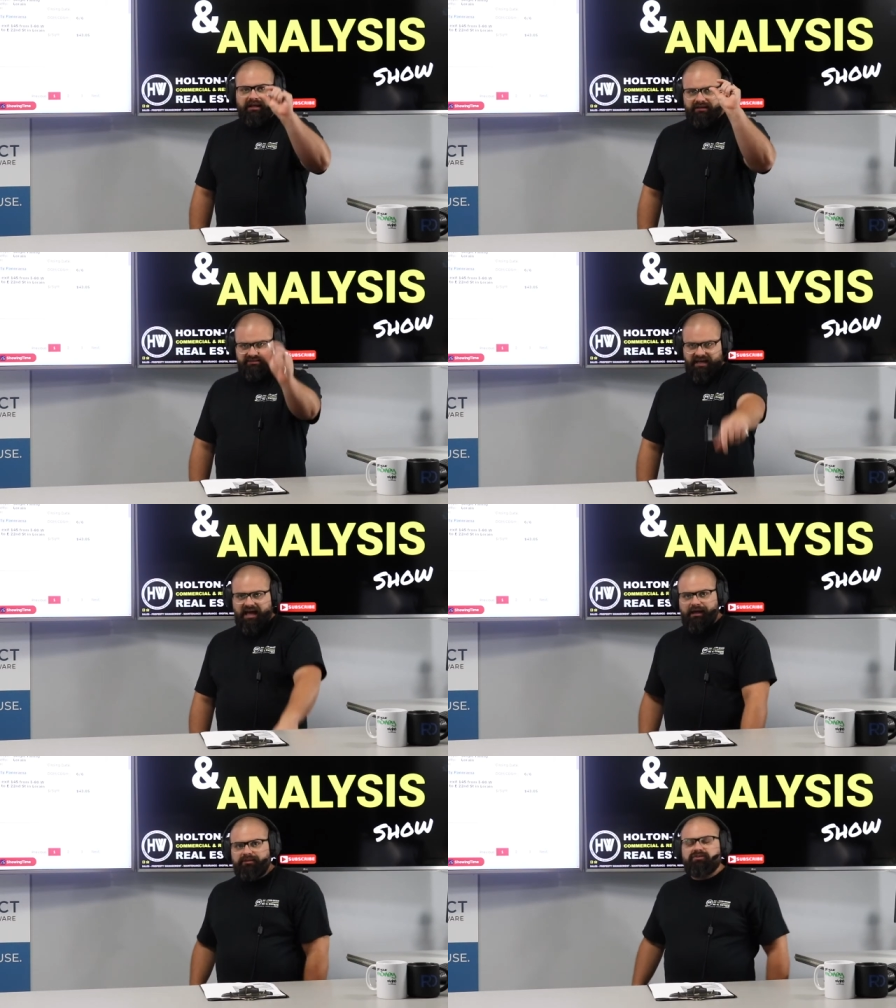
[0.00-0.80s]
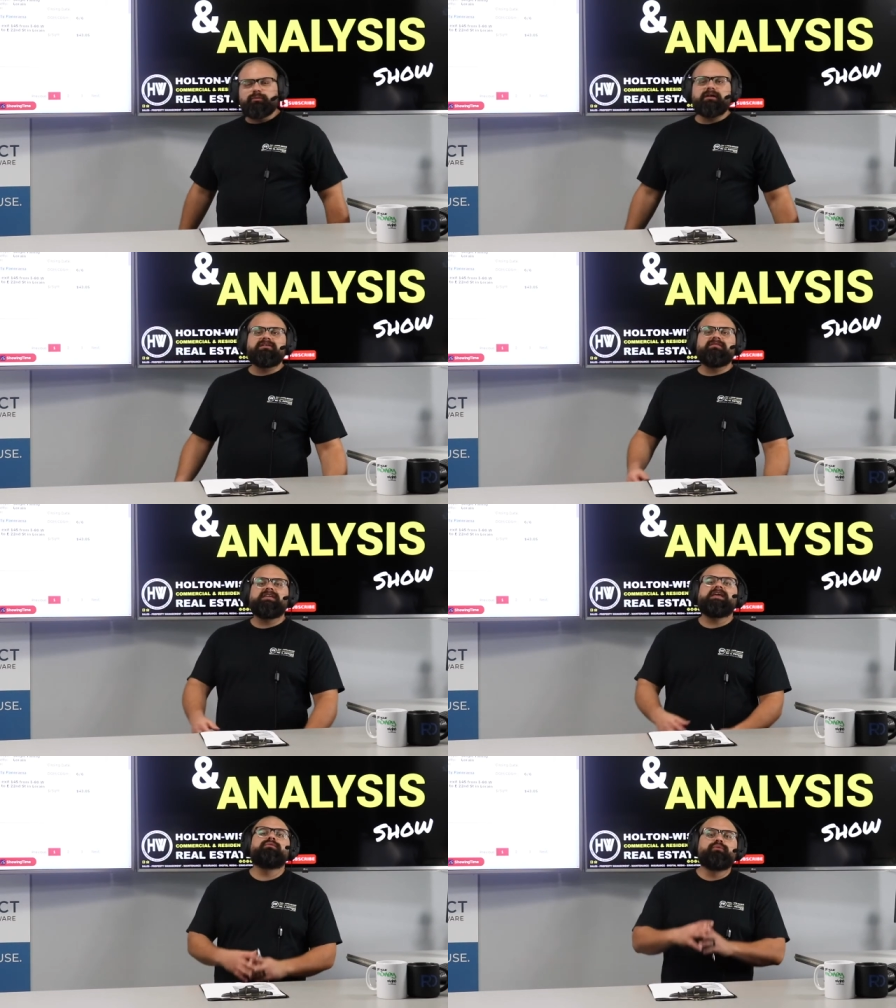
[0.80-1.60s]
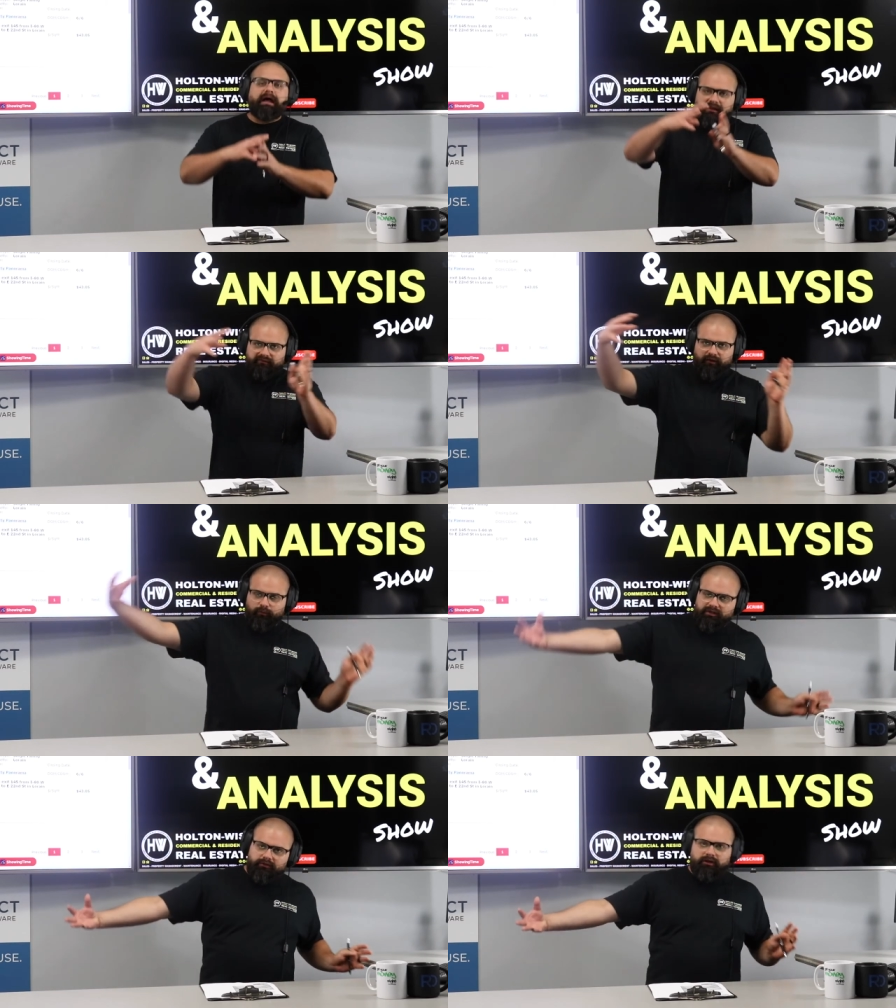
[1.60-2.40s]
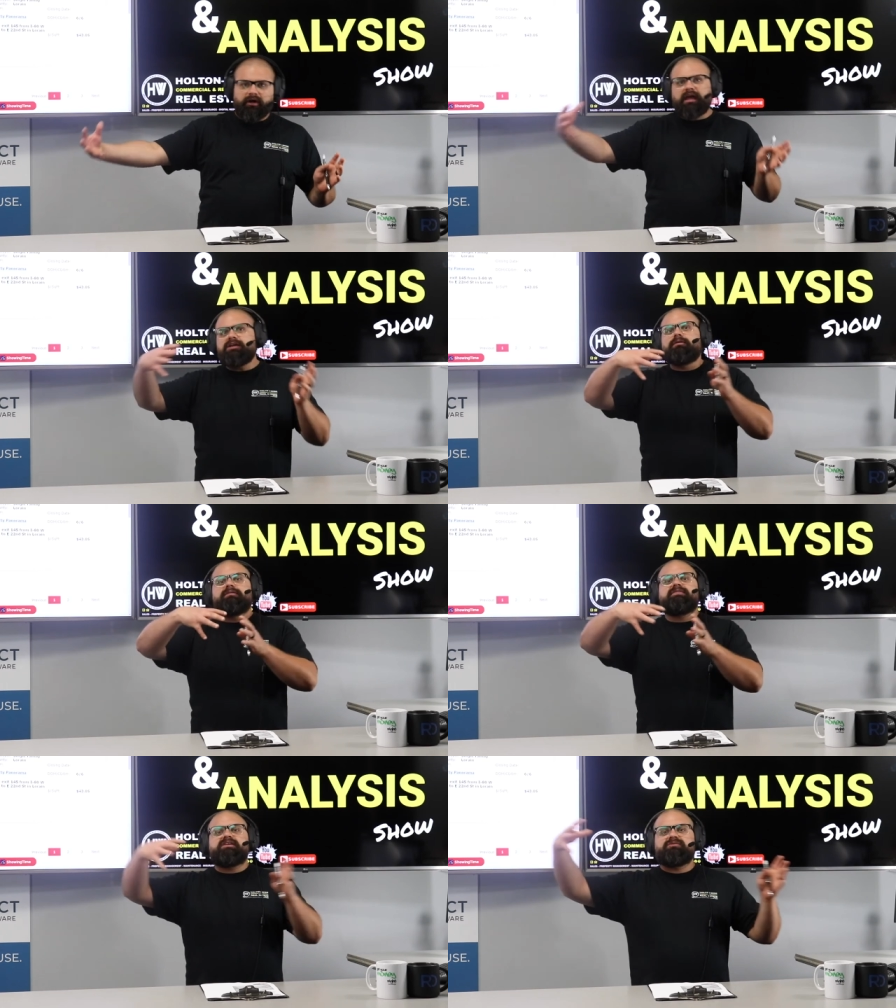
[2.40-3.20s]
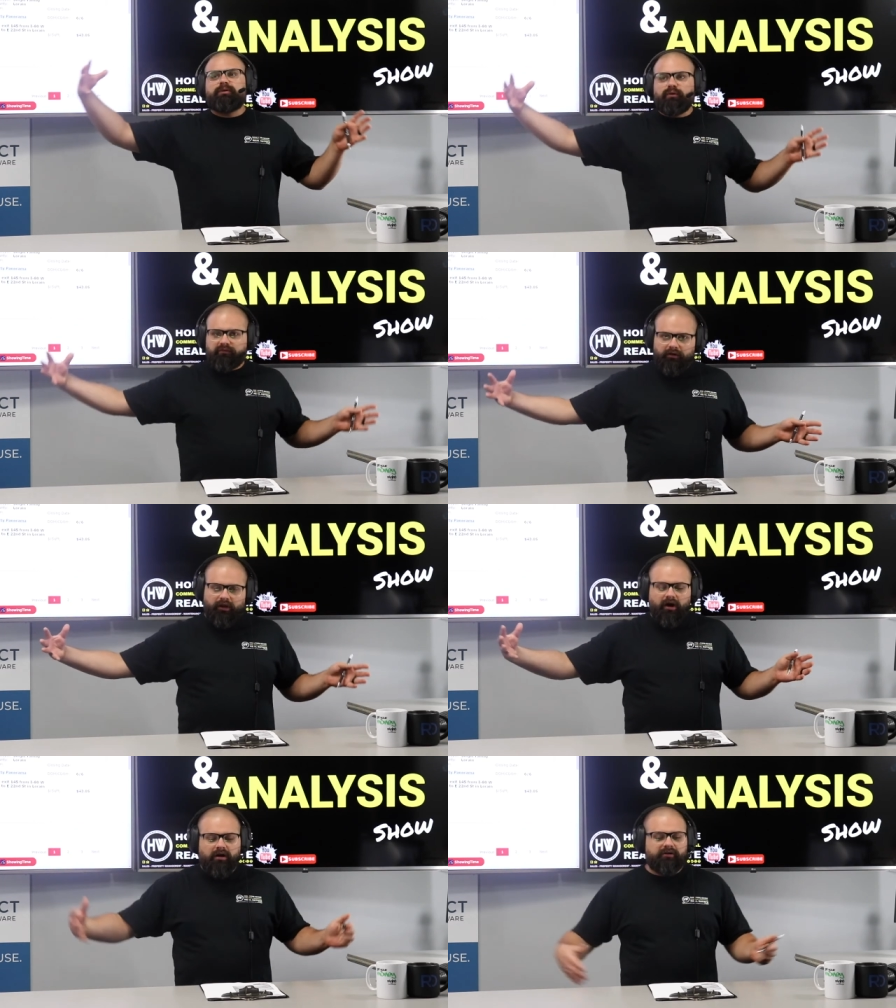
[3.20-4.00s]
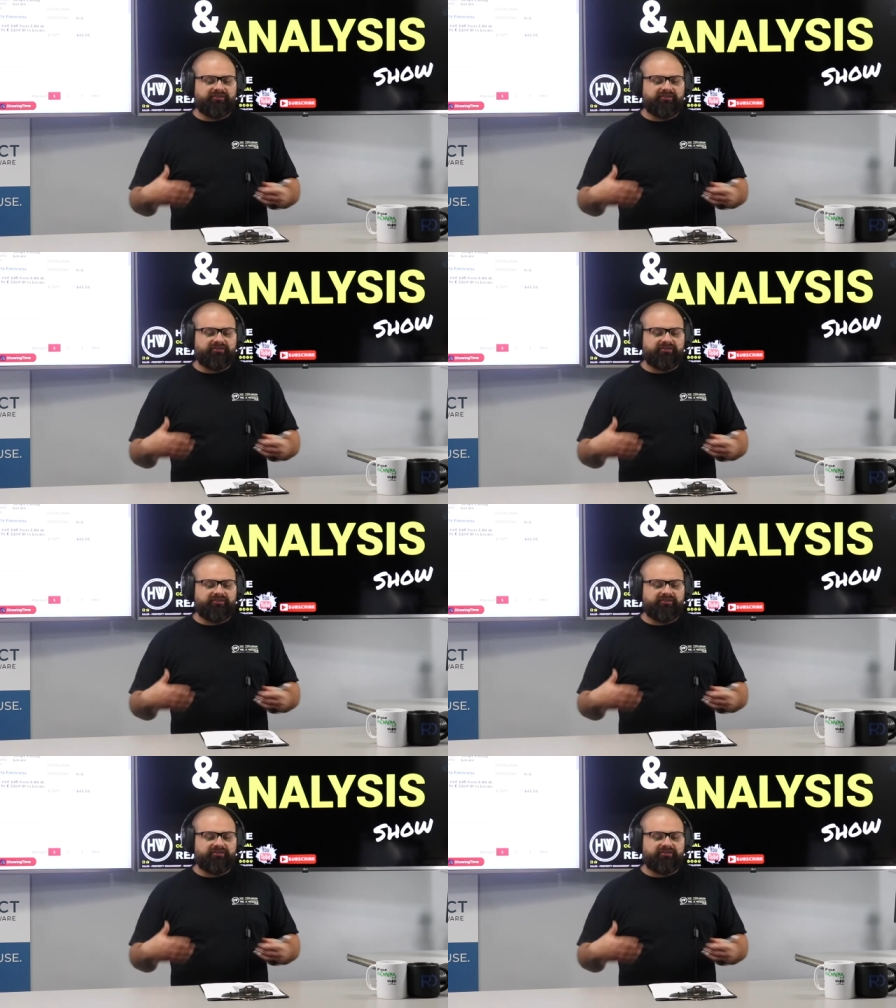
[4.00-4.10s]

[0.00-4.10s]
in time that's relatively irrelevant when you look at your investment over the long haul.